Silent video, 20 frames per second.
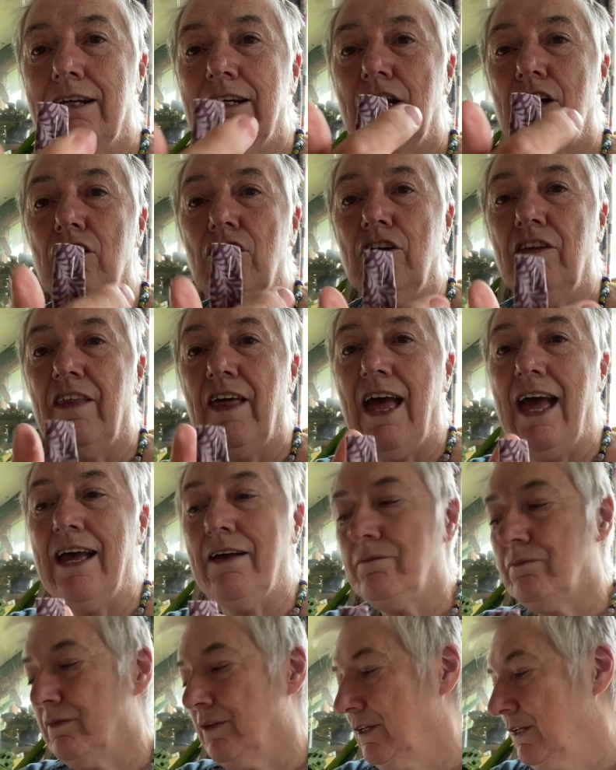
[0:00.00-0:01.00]
along there.
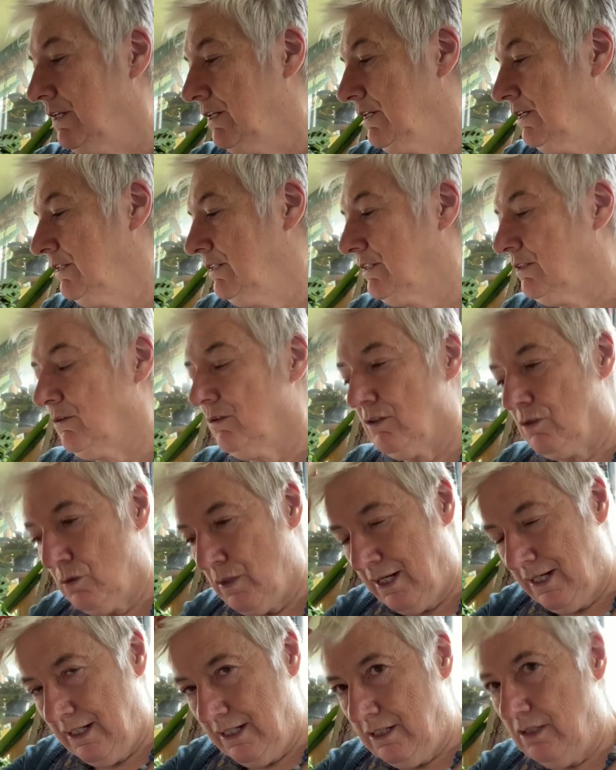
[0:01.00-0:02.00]
So I'll
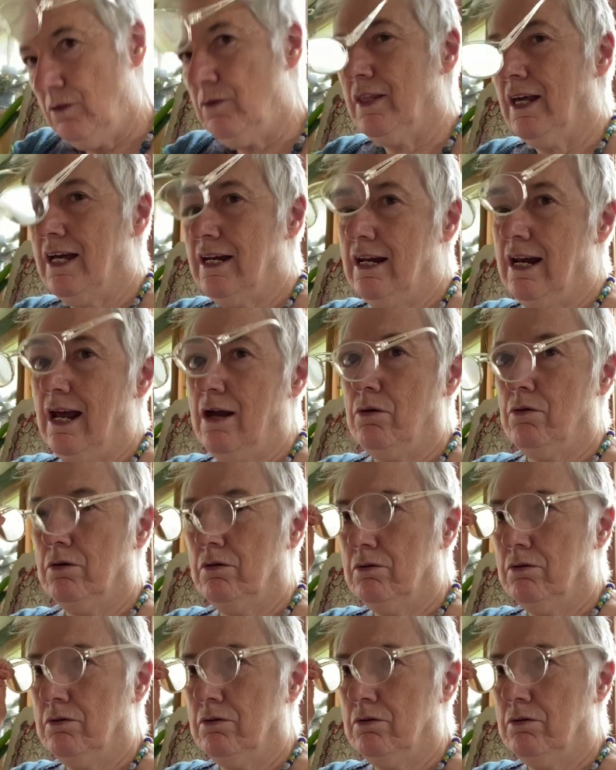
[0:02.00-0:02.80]
quickly do that now.